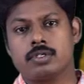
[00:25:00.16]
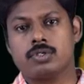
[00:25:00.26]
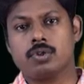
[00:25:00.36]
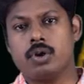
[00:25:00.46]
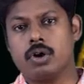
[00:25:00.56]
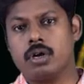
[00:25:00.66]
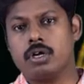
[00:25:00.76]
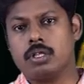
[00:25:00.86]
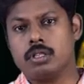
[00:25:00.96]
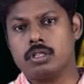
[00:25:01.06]
So
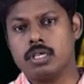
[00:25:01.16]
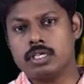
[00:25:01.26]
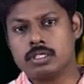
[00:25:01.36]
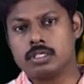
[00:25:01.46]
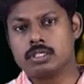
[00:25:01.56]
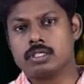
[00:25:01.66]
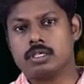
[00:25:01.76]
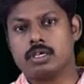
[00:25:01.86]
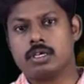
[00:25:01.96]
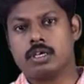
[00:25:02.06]
these
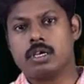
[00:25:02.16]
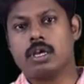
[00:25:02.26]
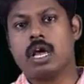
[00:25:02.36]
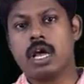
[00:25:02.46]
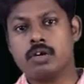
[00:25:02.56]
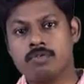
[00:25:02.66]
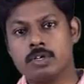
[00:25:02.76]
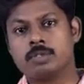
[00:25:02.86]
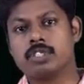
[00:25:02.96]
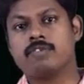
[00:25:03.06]

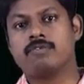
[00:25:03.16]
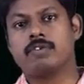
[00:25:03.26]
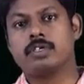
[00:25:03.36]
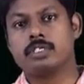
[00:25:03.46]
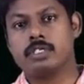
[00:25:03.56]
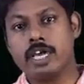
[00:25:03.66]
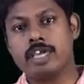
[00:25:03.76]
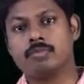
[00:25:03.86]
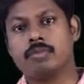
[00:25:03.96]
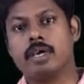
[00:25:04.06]
adverbs of
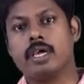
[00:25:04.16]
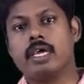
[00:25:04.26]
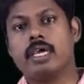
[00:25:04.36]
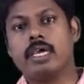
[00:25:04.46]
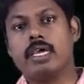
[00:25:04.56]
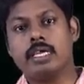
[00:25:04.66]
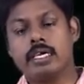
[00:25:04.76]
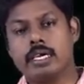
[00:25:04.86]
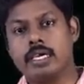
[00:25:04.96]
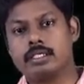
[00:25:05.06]
time
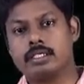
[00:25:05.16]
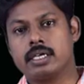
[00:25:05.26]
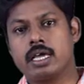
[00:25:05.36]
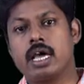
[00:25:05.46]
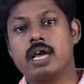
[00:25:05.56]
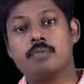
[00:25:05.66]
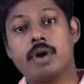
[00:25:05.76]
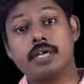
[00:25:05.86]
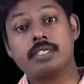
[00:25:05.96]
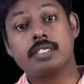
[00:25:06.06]
indicates a
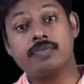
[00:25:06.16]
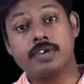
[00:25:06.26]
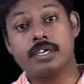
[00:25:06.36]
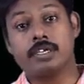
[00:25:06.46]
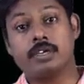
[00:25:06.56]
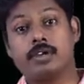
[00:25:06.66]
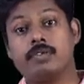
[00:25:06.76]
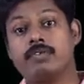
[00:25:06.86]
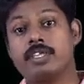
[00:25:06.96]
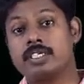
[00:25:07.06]
past event,
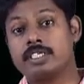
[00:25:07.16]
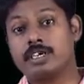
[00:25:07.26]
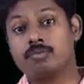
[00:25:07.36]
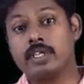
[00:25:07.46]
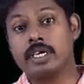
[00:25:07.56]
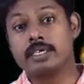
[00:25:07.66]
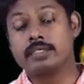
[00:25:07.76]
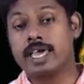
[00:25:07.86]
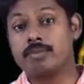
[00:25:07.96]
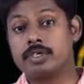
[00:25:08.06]
whether something has
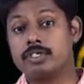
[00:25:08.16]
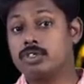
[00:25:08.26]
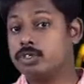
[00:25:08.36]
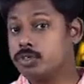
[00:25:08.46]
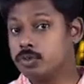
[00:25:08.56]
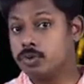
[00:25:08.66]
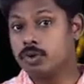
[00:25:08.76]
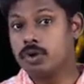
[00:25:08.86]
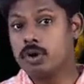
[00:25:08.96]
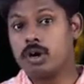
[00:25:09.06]
happened to you
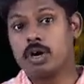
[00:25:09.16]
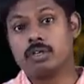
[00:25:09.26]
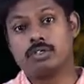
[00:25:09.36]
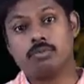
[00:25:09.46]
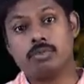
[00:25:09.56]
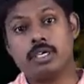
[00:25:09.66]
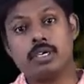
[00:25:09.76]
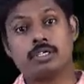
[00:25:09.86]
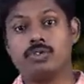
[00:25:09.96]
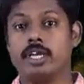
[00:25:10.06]
or to me
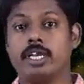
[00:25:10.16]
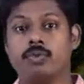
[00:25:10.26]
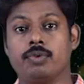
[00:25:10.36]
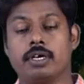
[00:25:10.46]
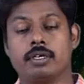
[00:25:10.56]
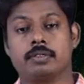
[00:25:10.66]
or to anyone.